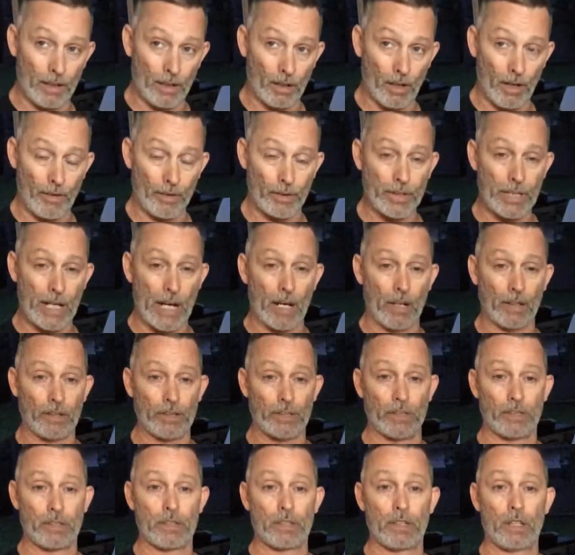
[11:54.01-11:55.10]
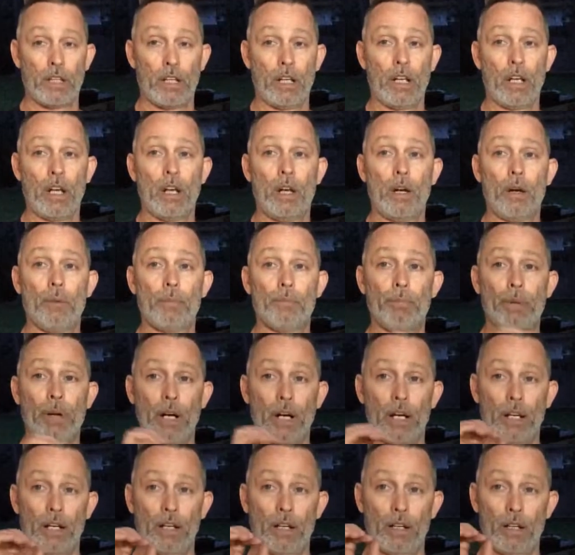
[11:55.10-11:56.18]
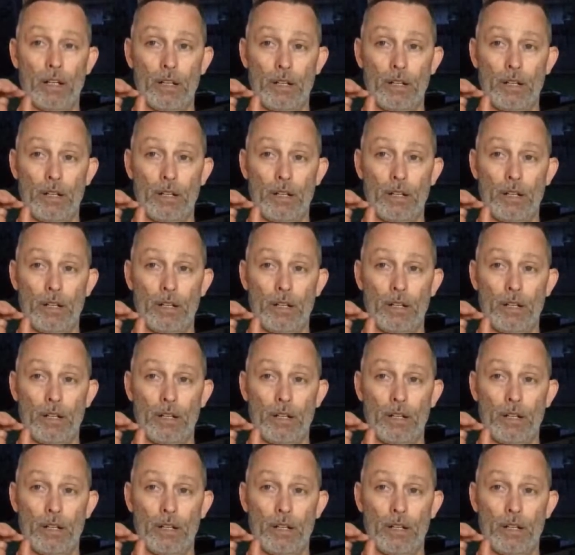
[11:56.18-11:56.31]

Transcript: our other challenges, but